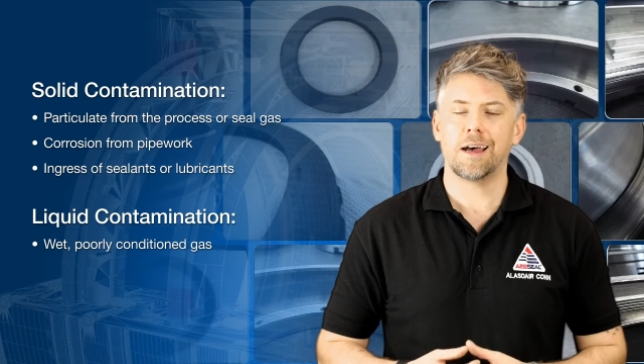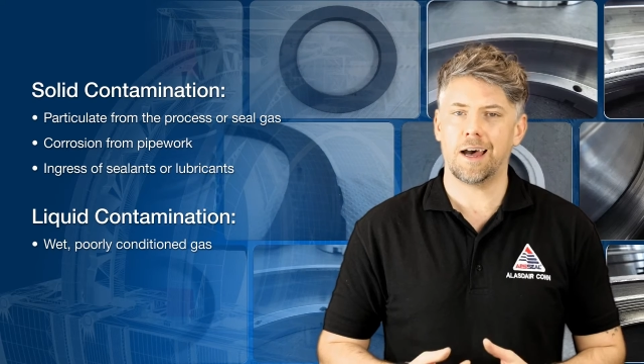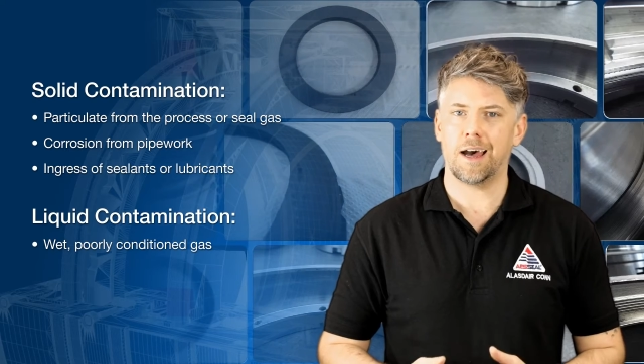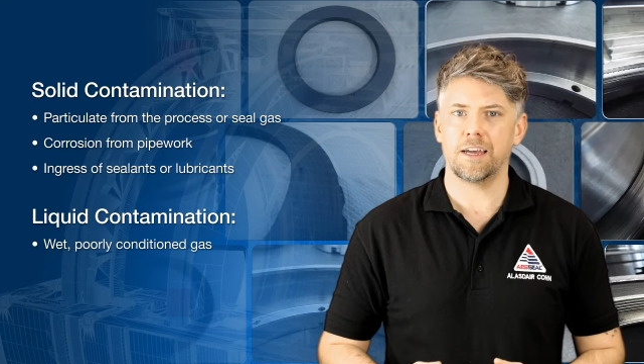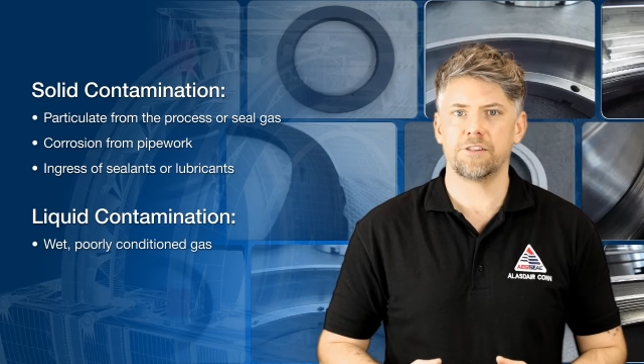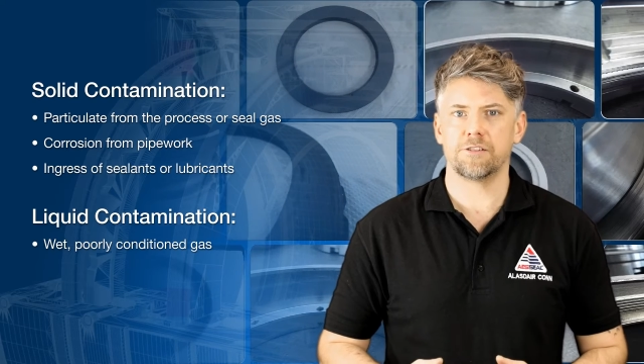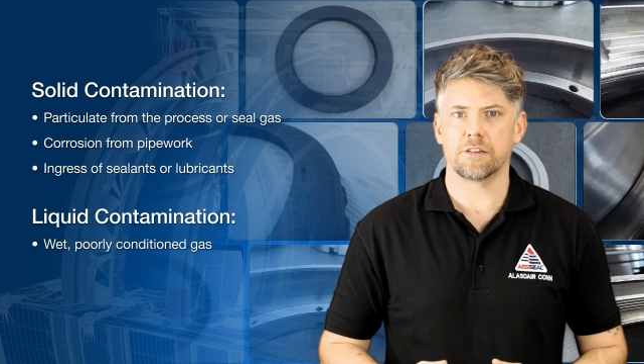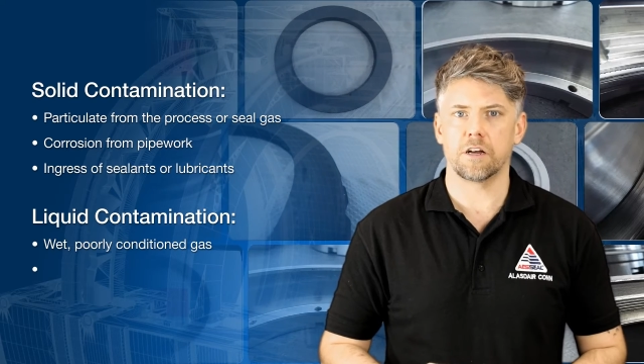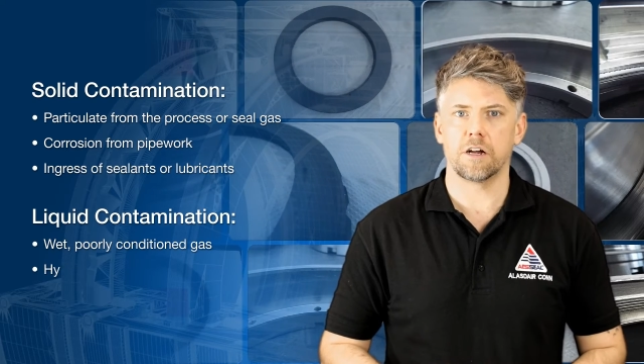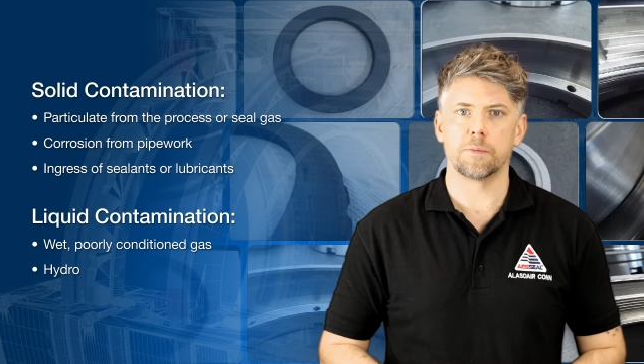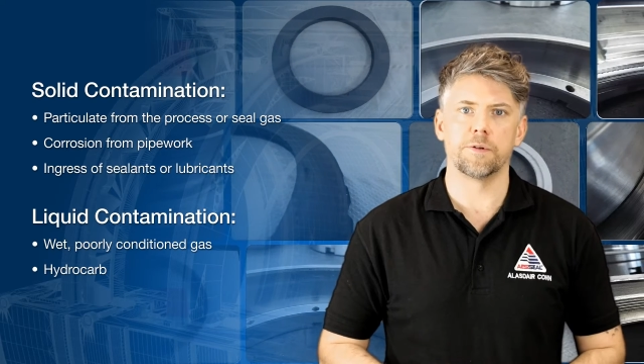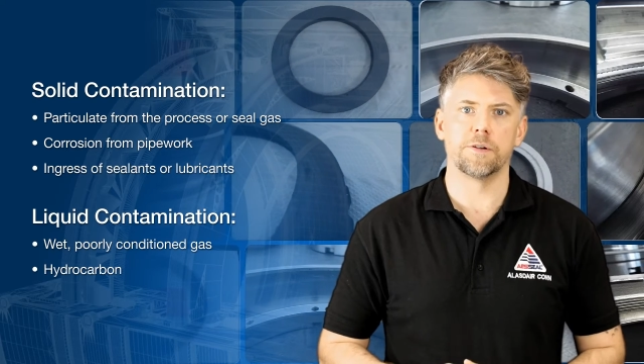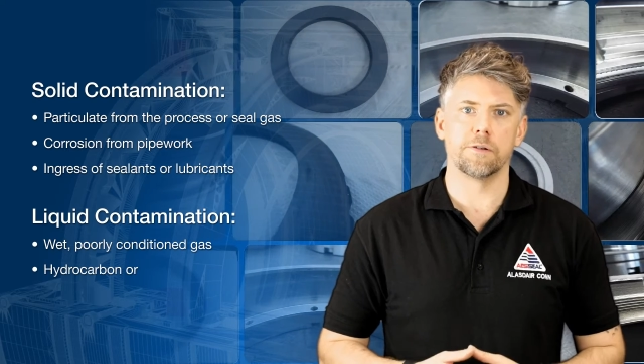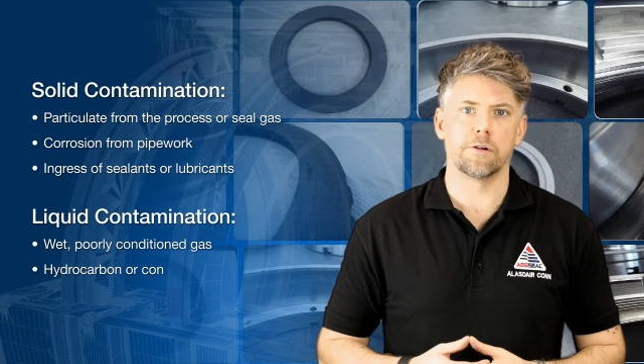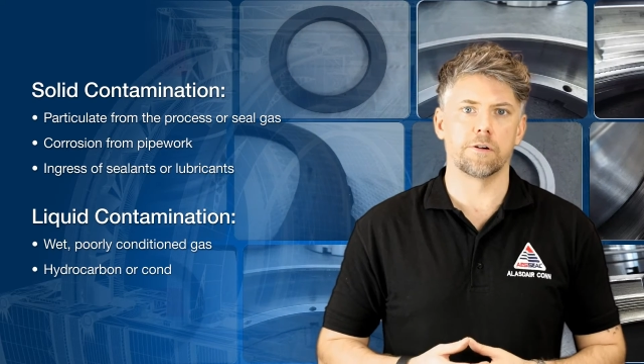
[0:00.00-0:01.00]

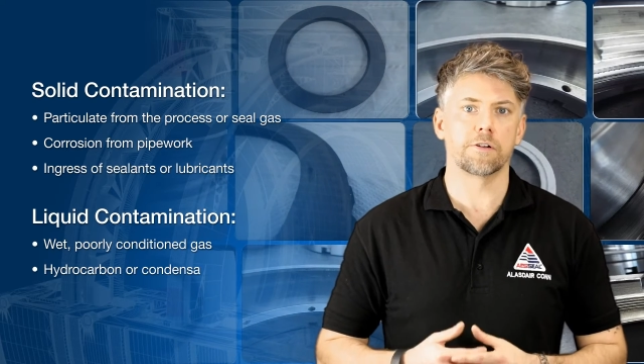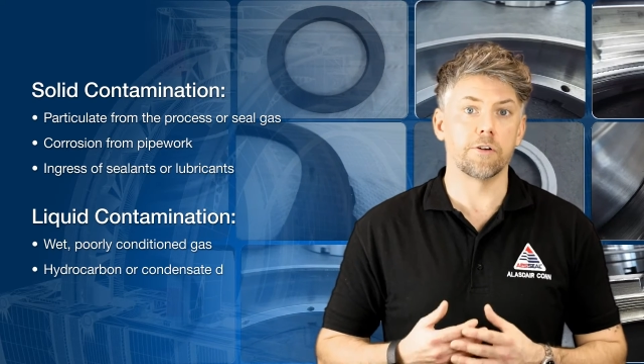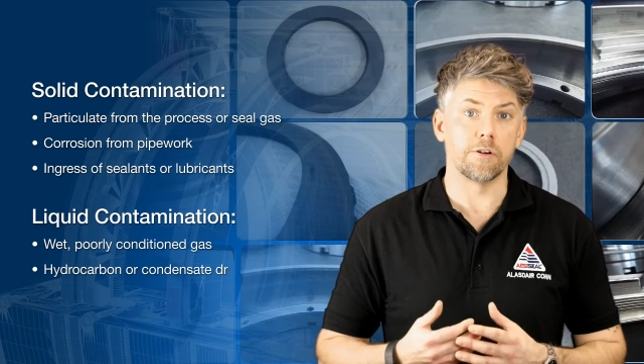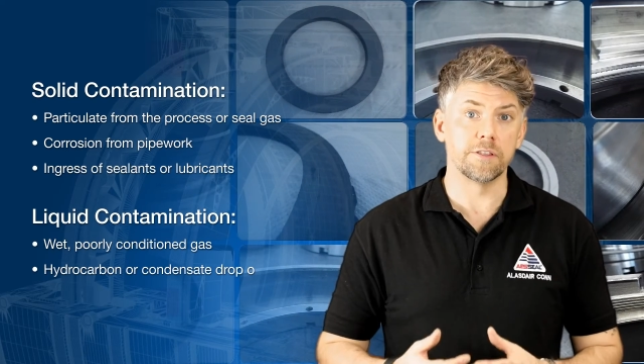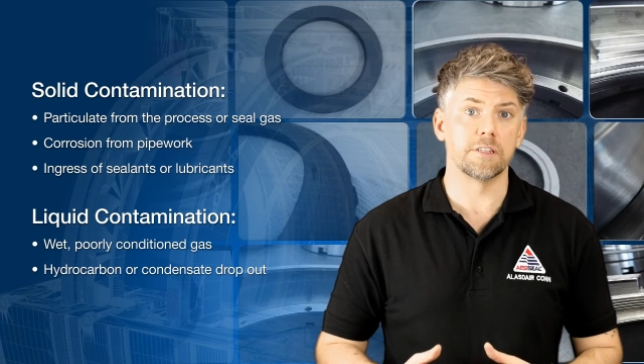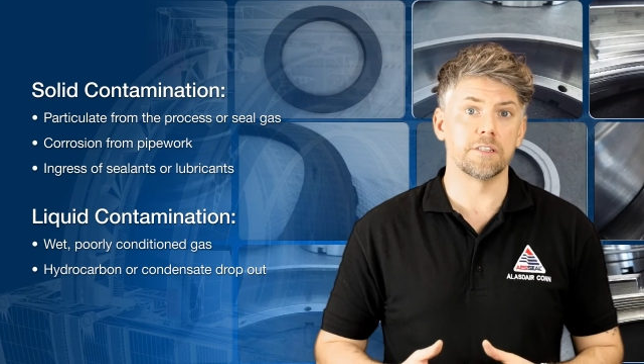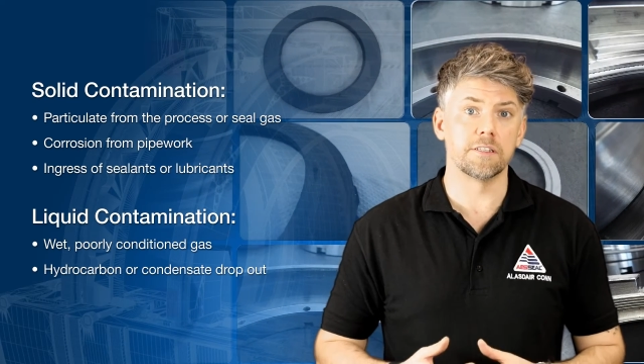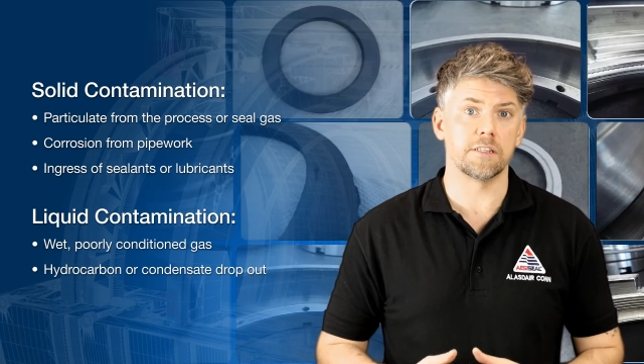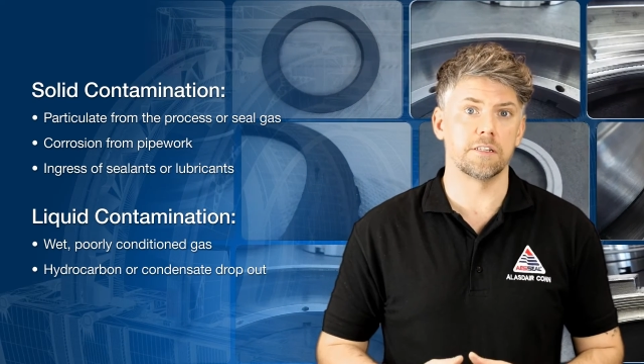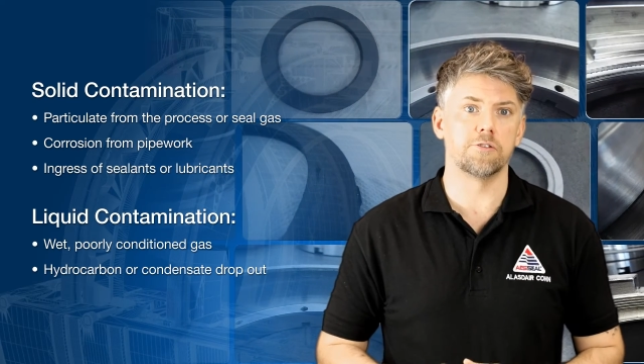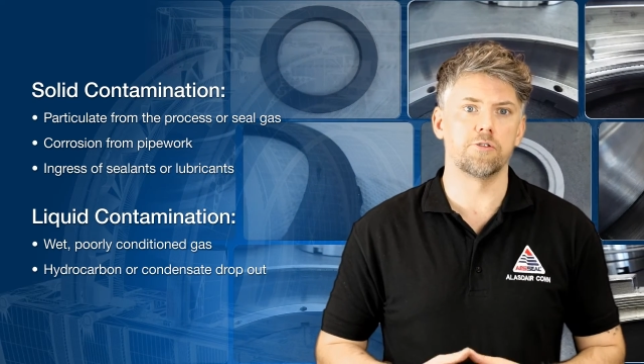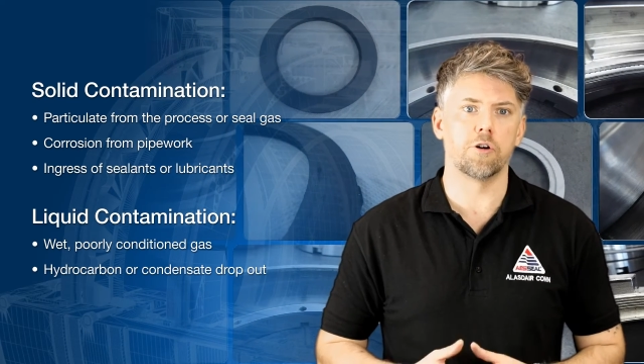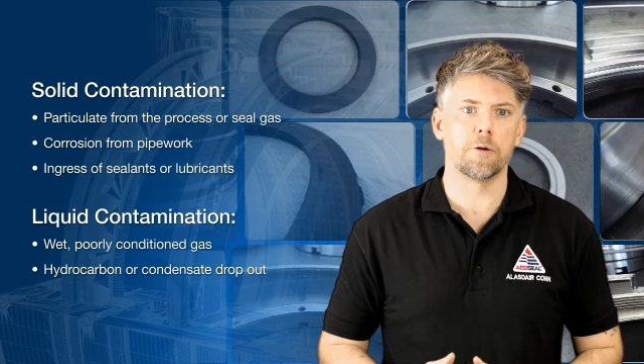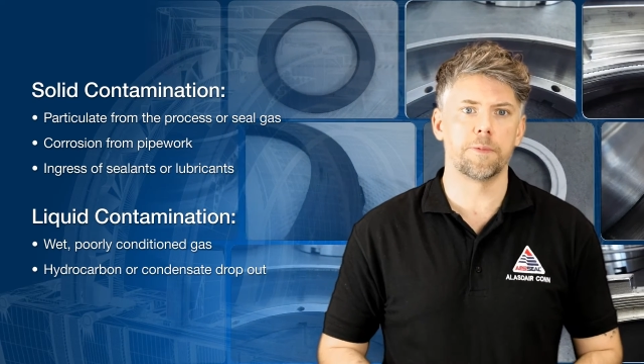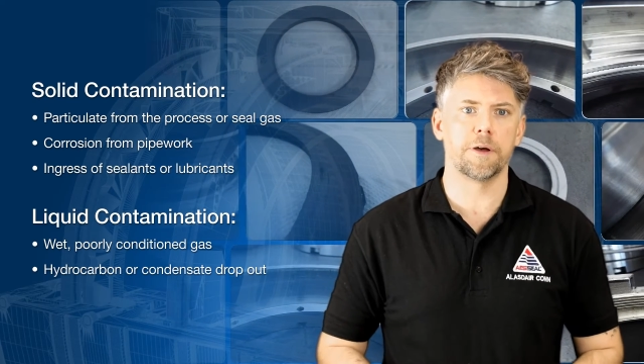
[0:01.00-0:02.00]
hydrocarbon or condensate
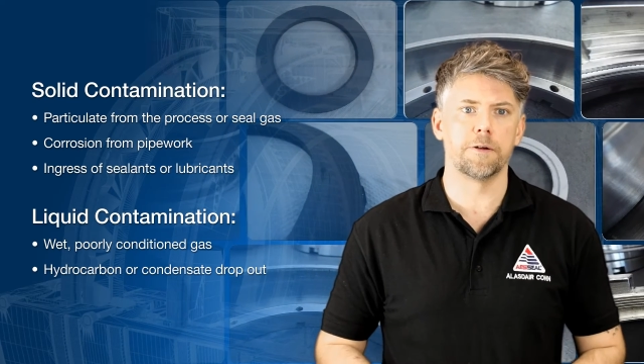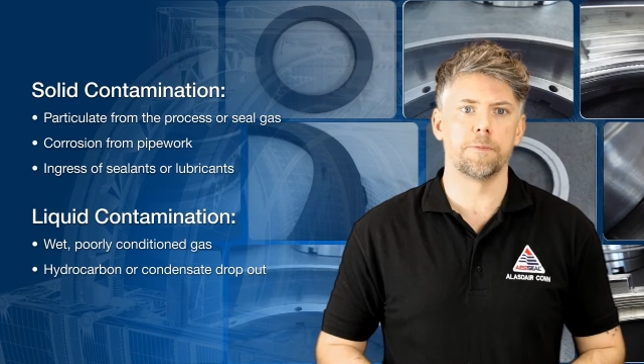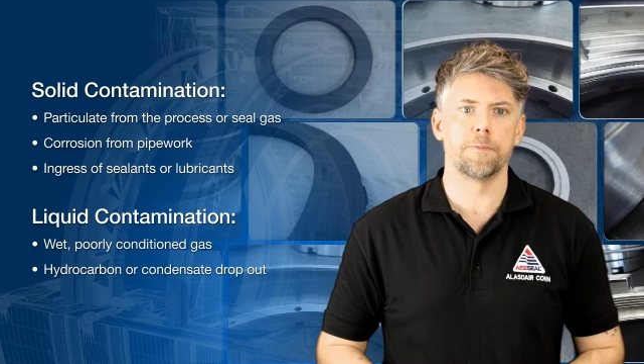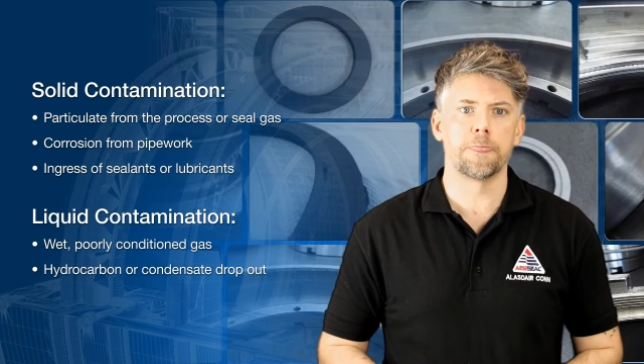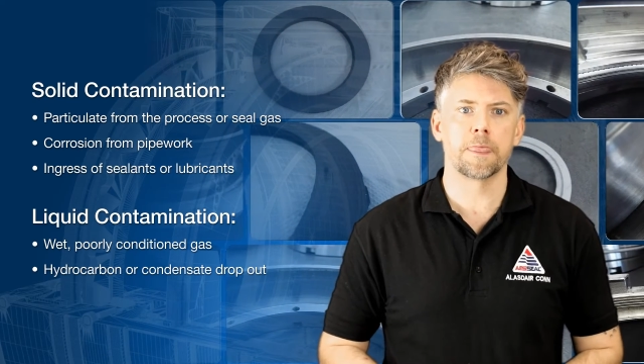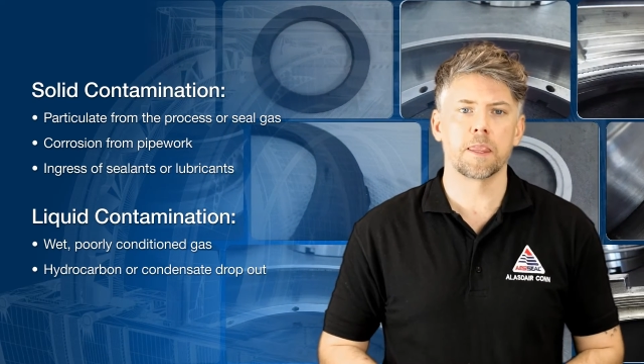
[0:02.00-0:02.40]
dropout,